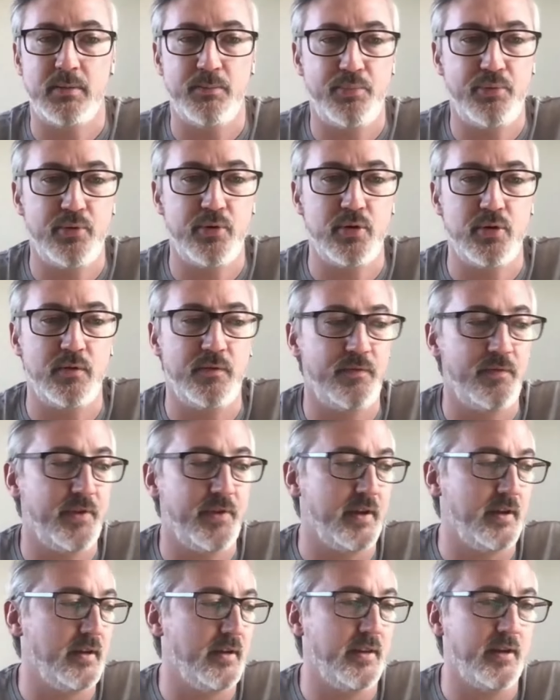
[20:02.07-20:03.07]
improve
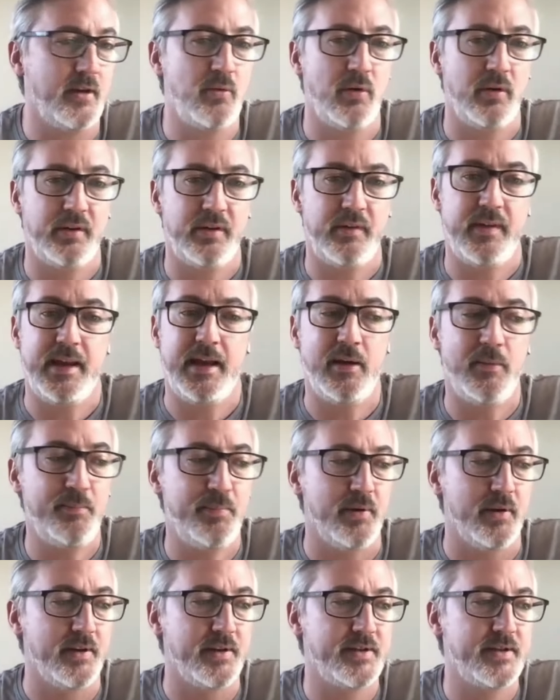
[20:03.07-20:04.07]
the quality of the
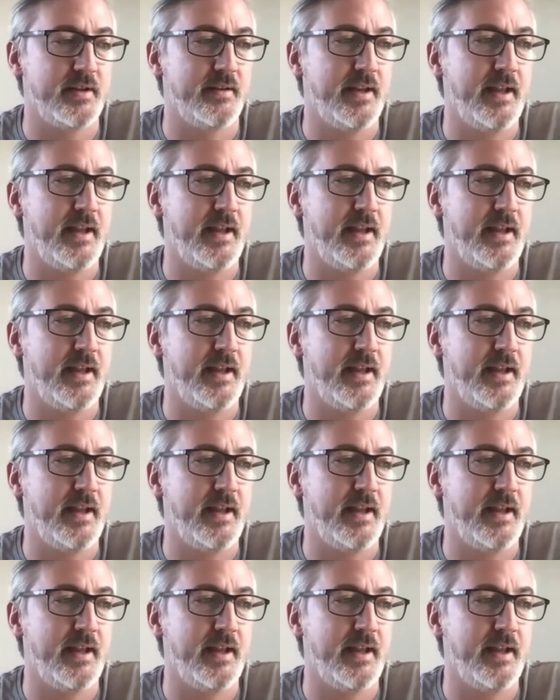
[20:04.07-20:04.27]
outputs.